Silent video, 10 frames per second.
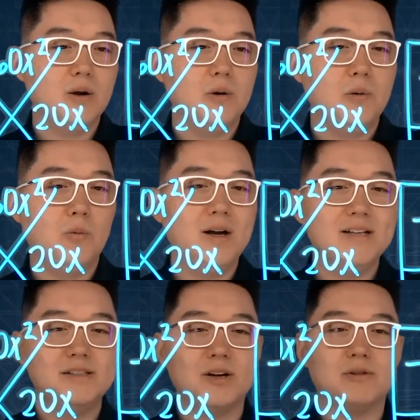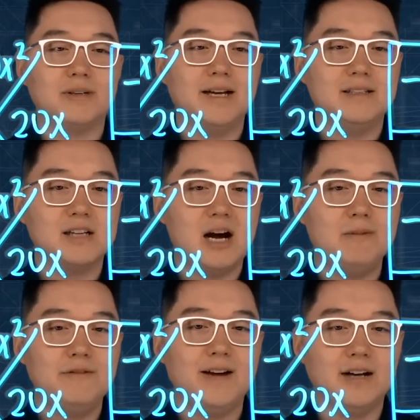What is the greatest
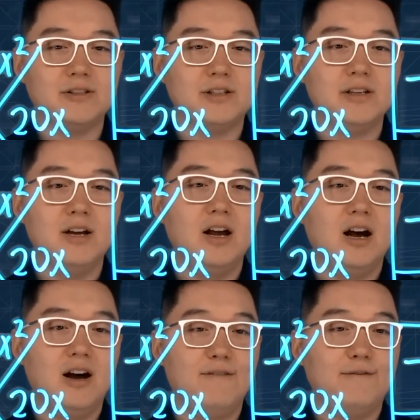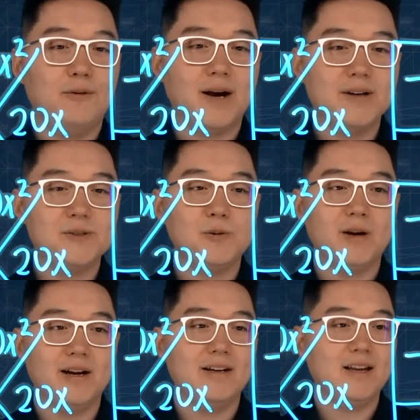common factor of 4x
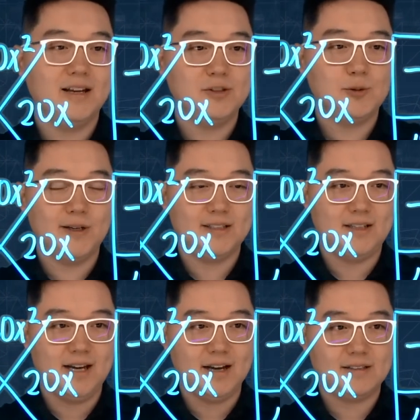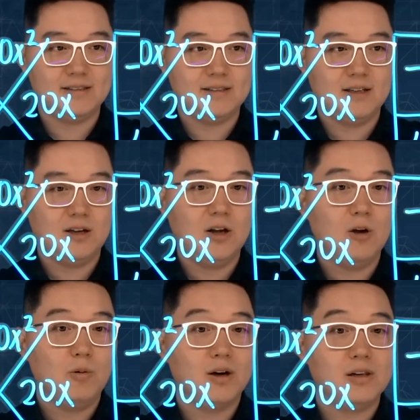squared and 20x?
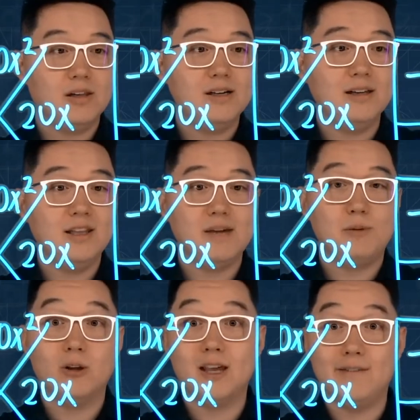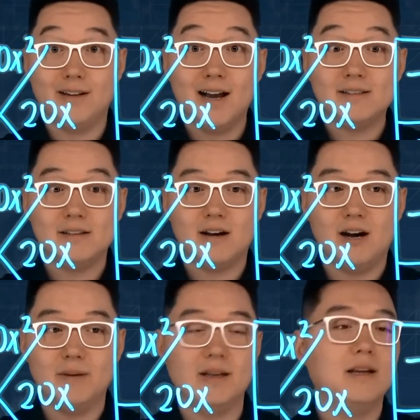Well, clearly they both have an x in
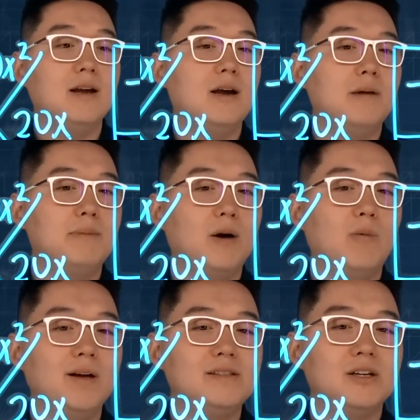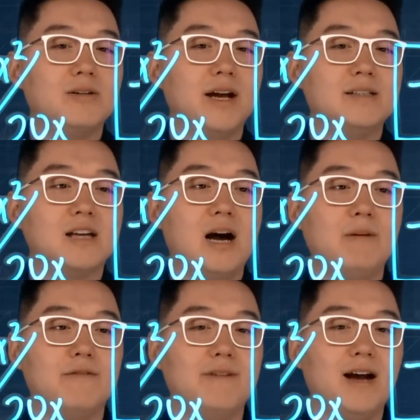common, but what's the greatest common
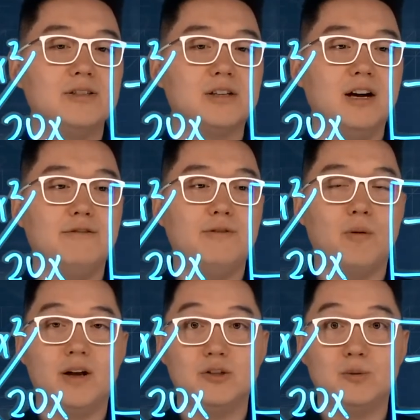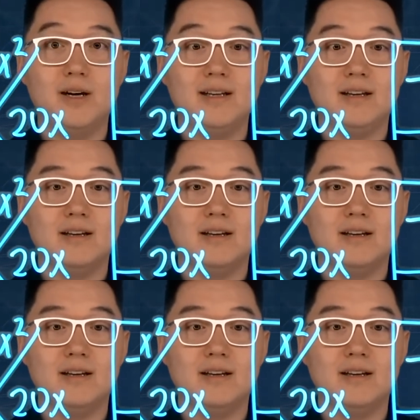factor of 4 and 20?